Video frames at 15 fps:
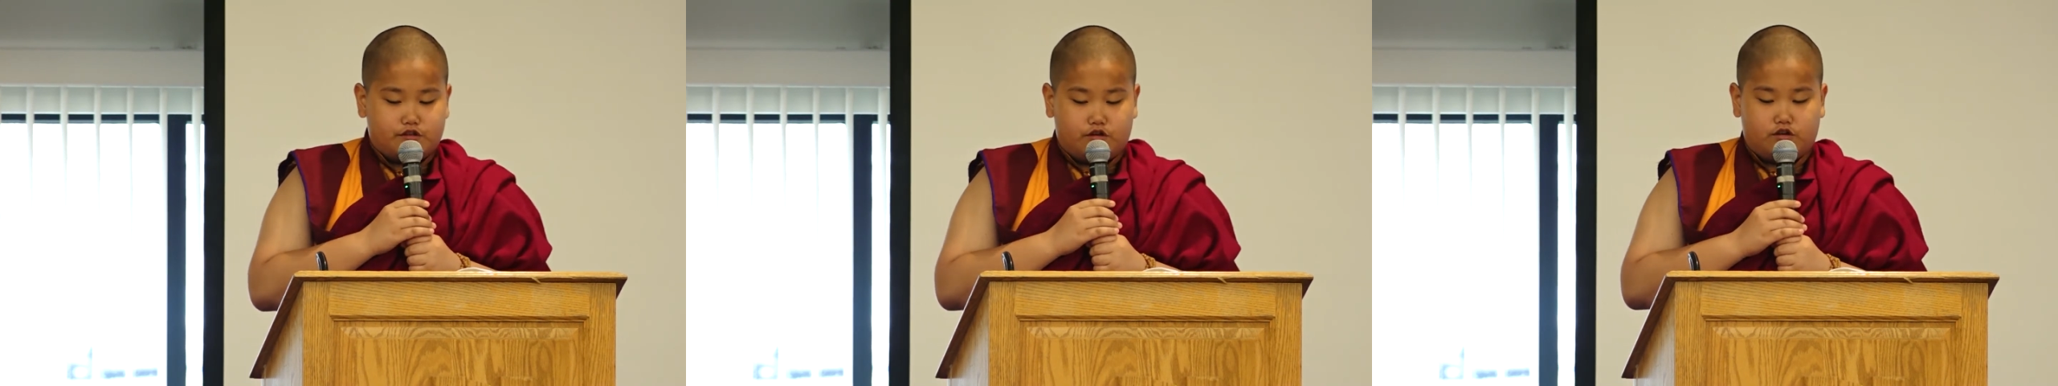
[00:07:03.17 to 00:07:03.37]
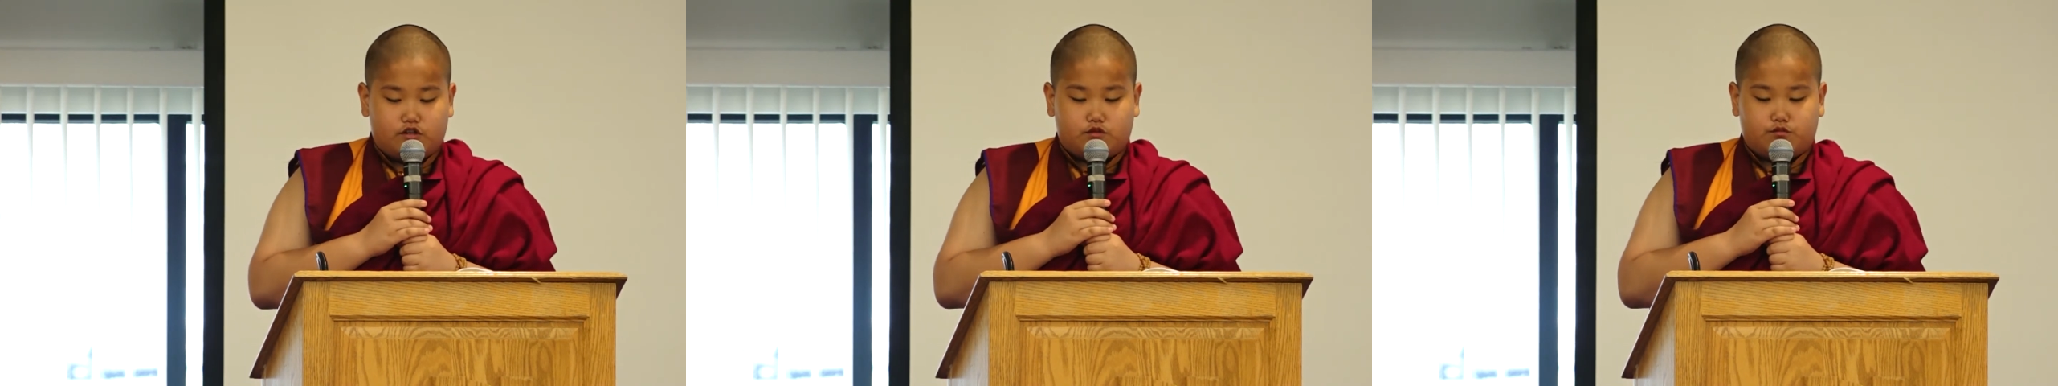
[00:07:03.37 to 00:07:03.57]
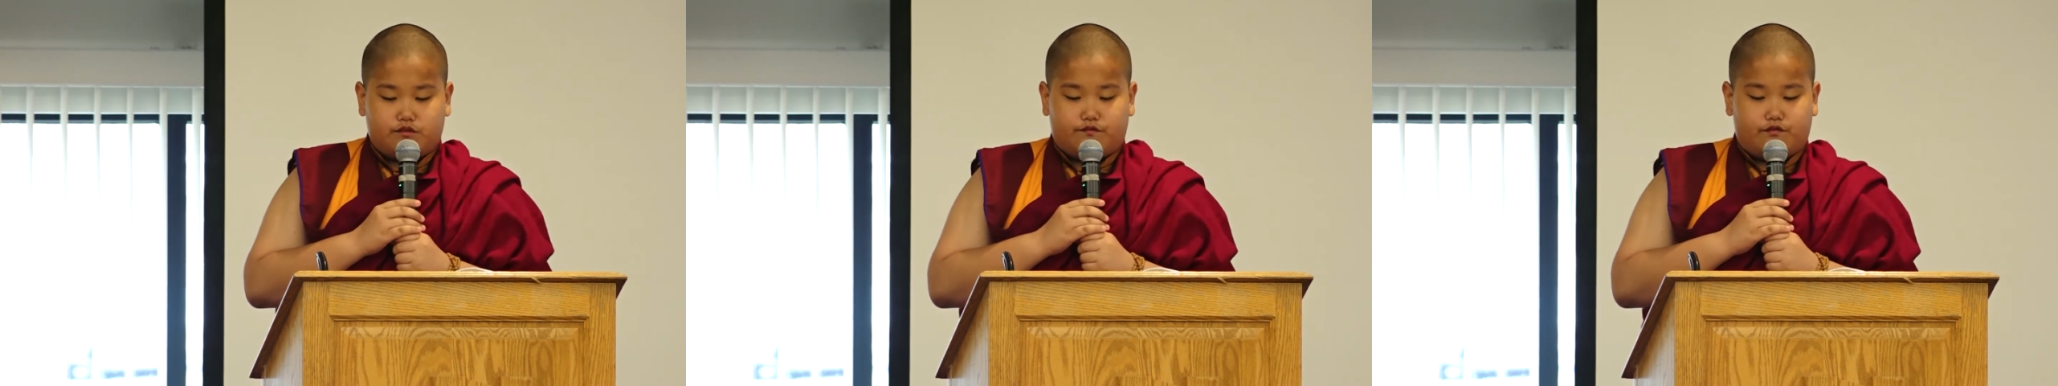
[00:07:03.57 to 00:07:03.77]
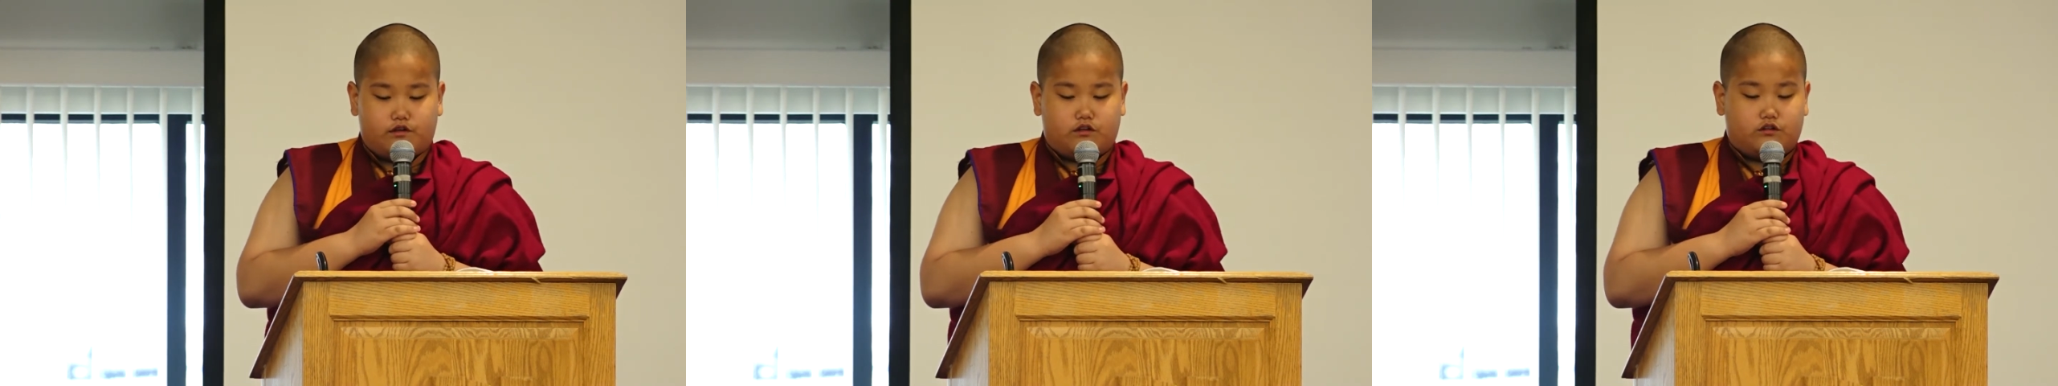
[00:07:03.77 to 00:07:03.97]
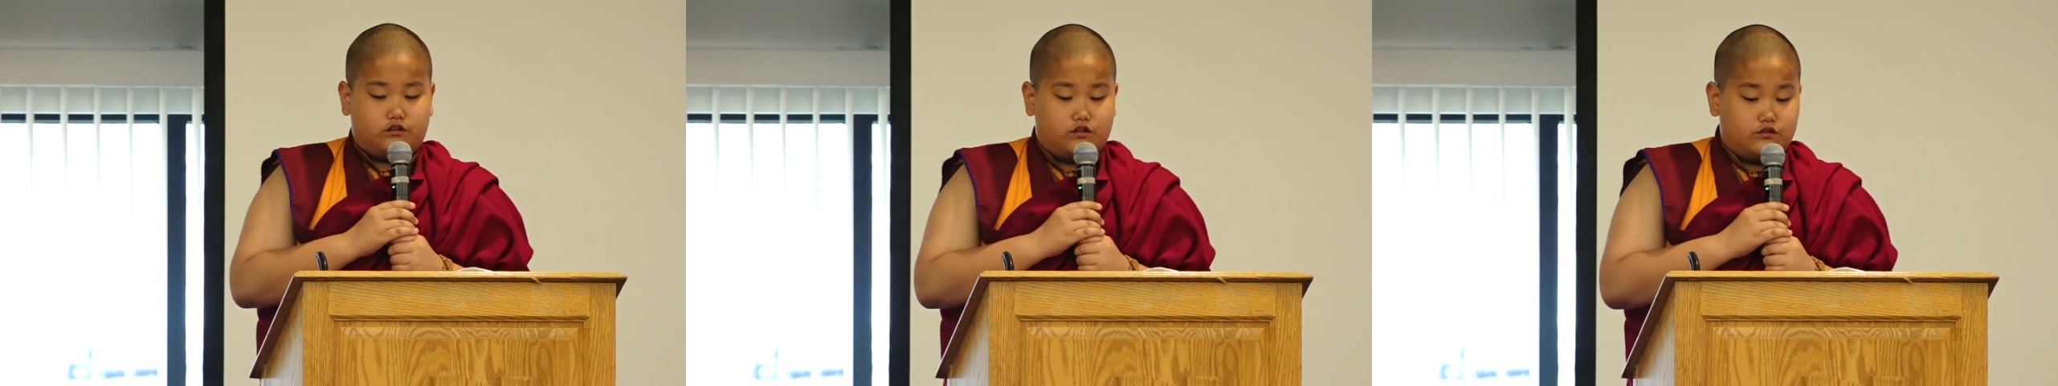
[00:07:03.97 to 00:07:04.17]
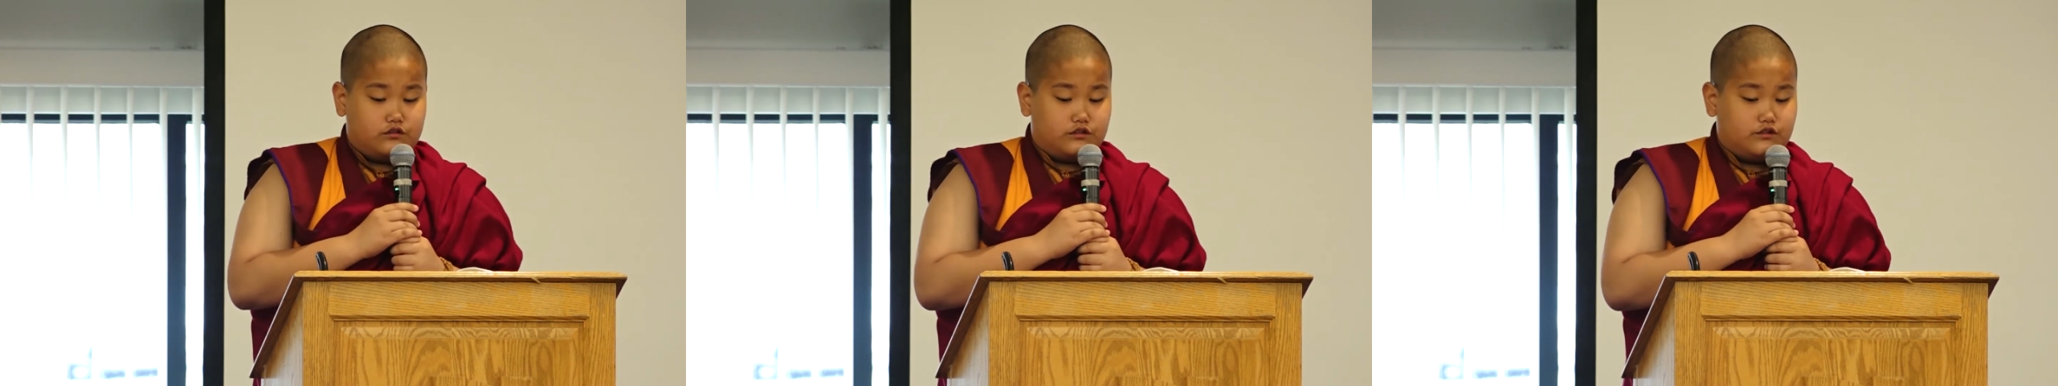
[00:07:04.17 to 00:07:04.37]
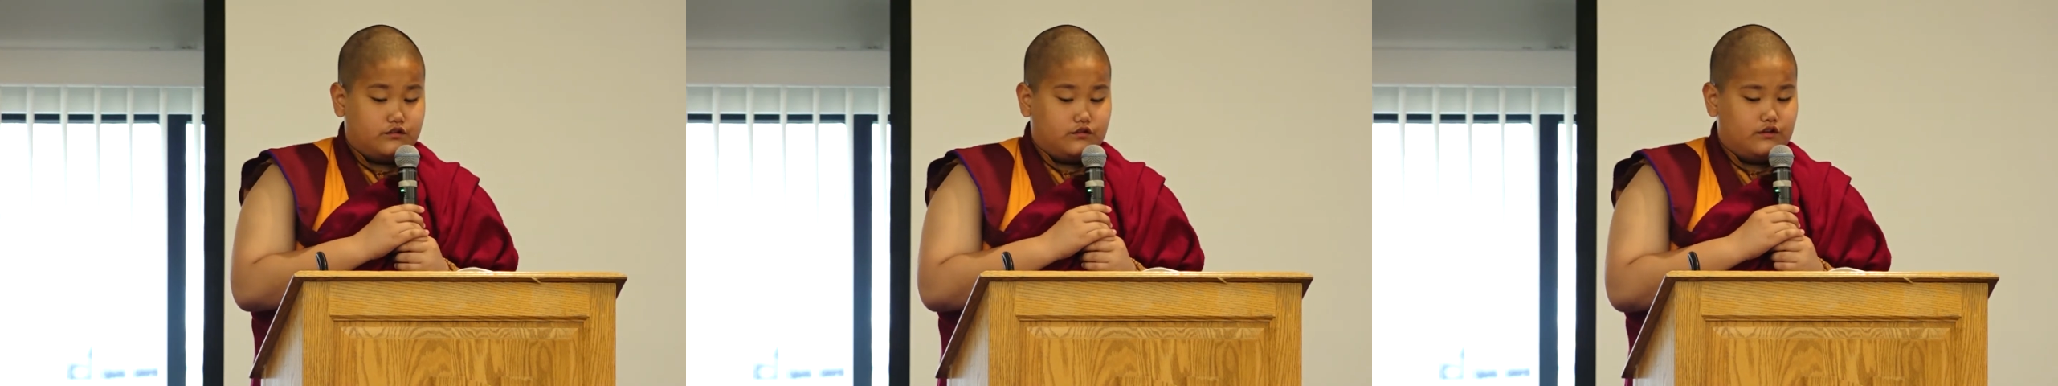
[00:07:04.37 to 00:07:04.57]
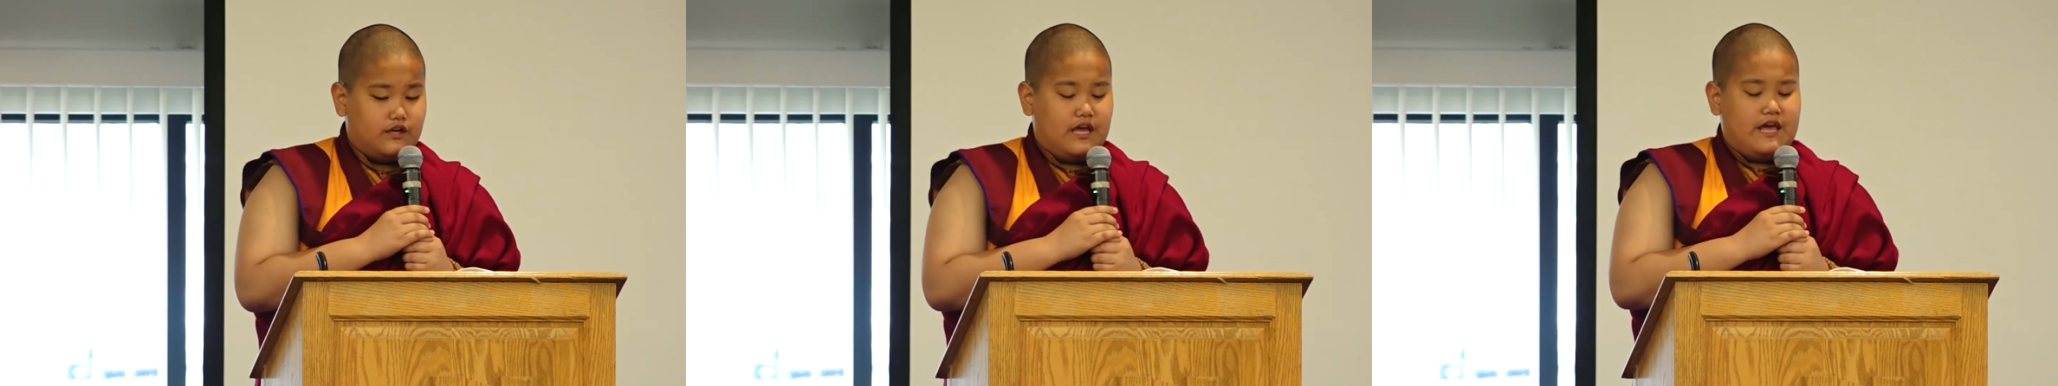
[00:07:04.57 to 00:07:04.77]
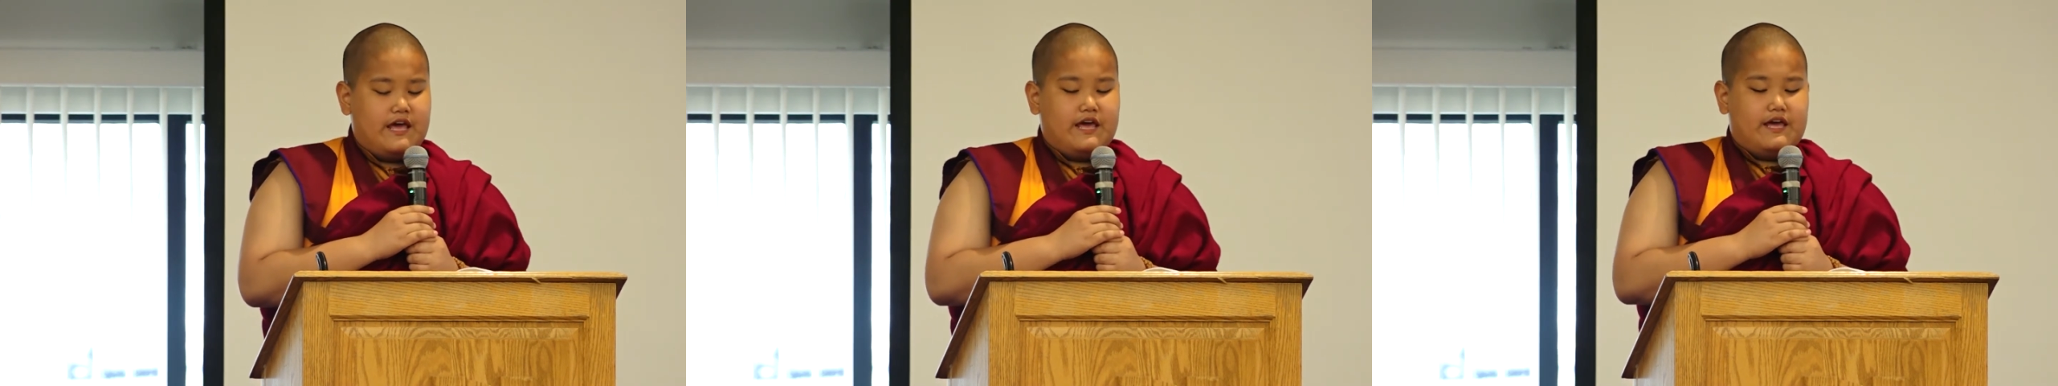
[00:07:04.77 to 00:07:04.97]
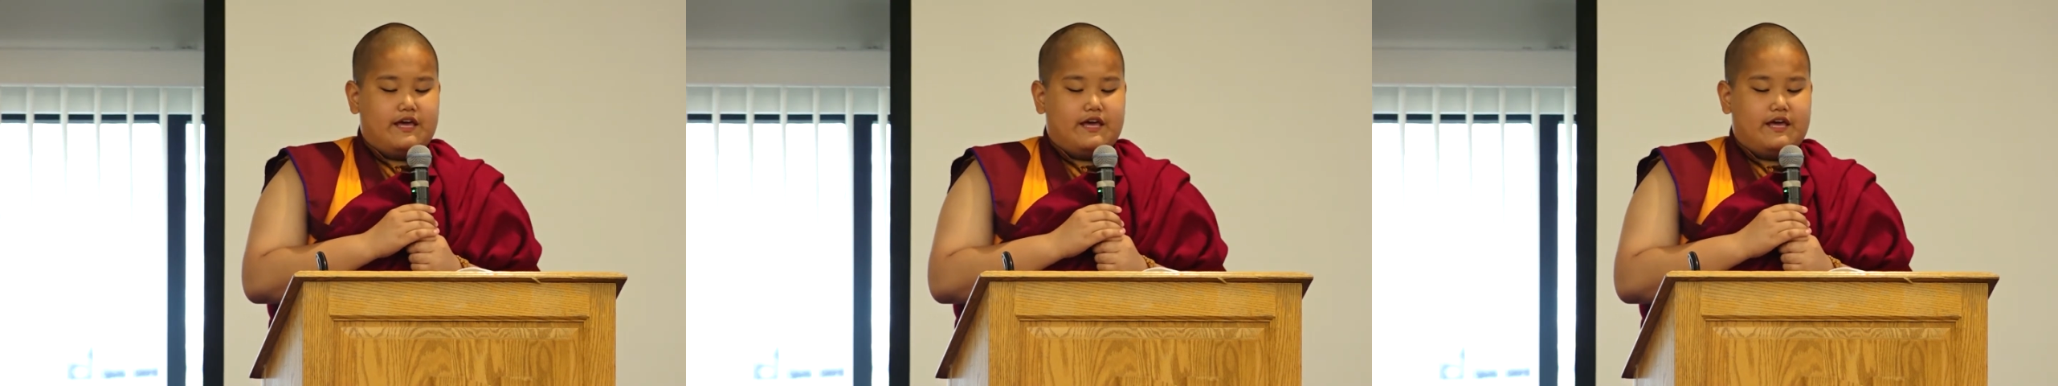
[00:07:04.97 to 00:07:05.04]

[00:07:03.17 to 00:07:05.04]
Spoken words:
those we feel close to